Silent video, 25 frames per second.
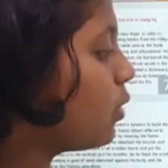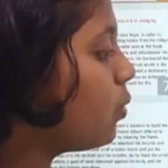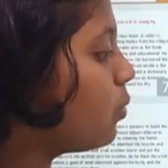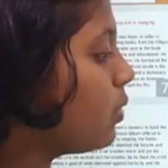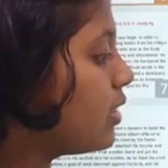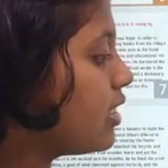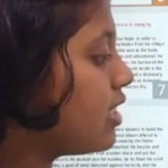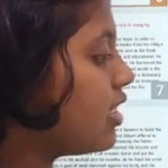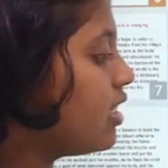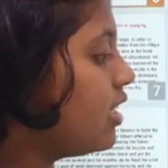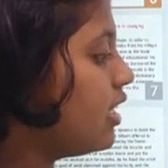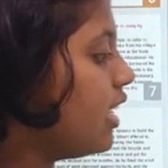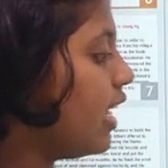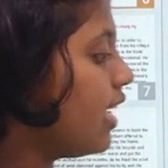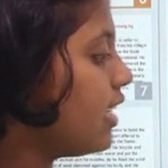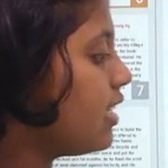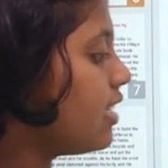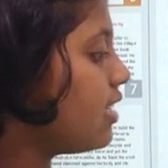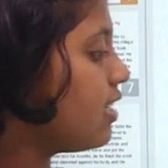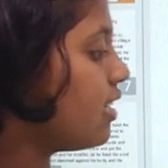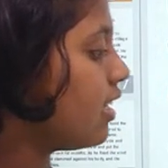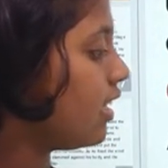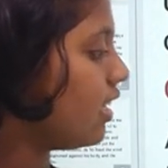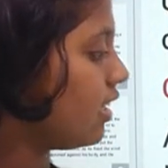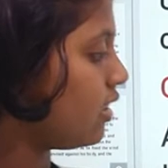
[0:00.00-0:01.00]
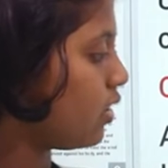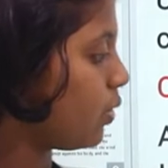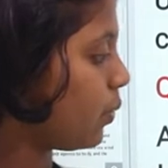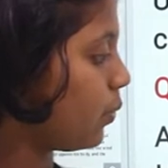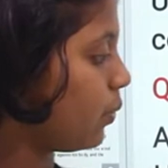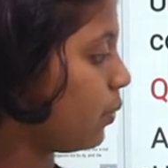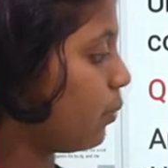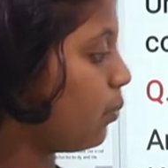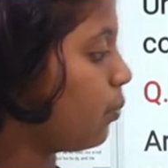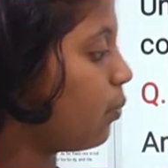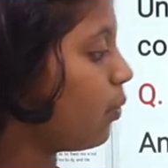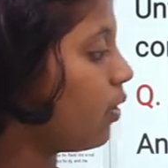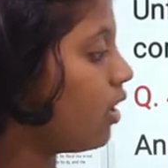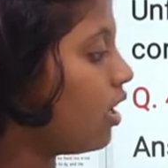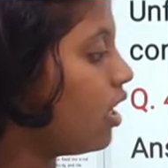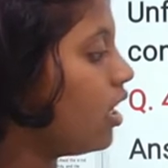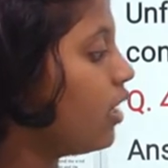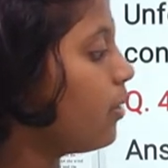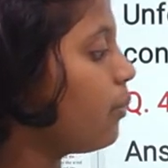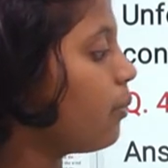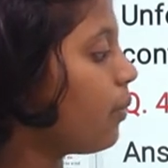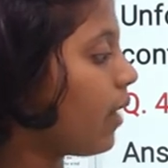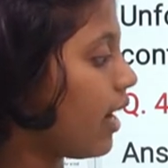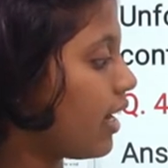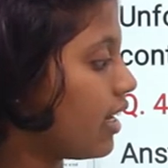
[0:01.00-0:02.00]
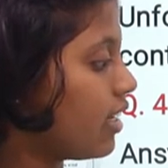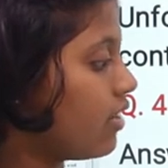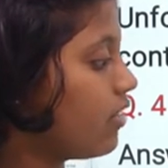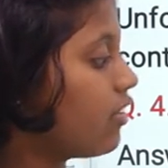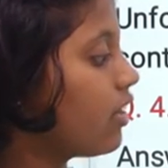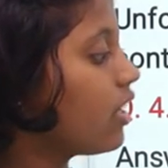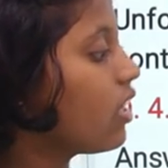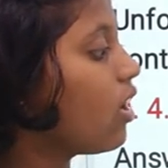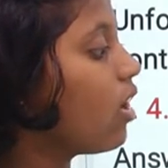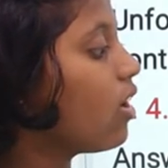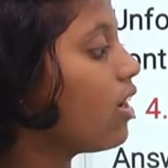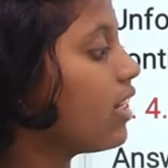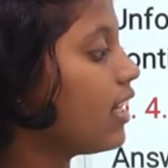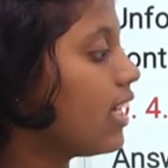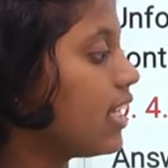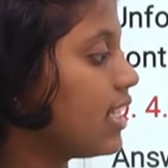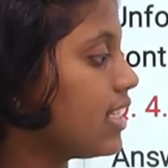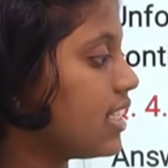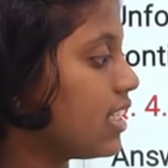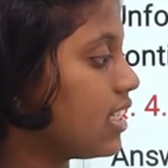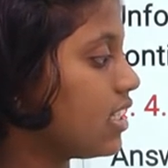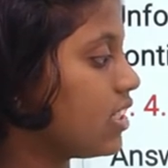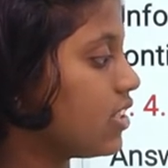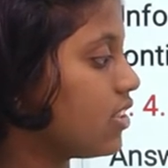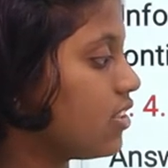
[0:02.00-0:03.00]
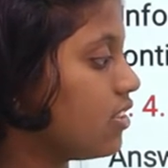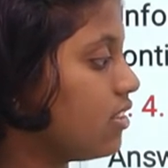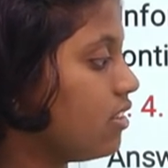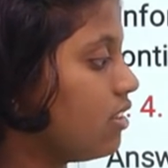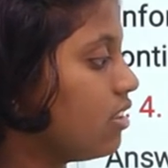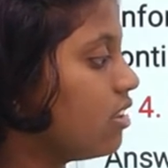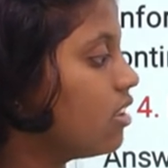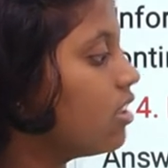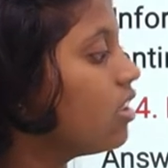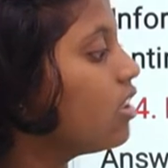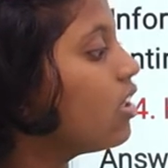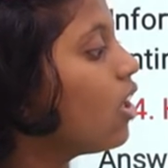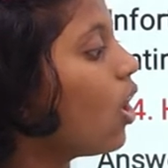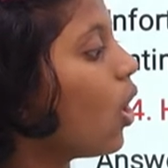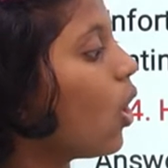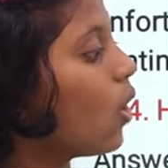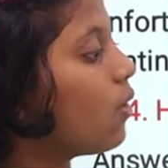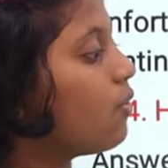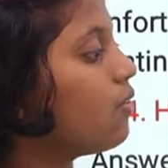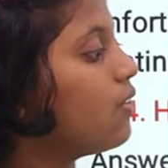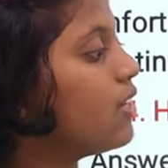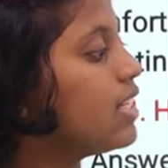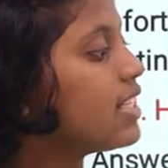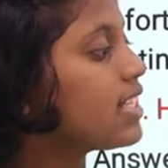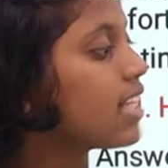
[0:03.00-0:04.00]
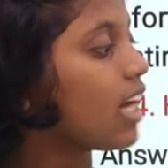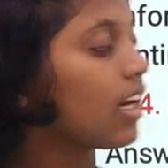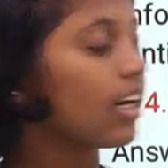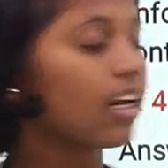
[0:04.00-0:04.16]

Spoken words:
which led to the worldwide recognition of his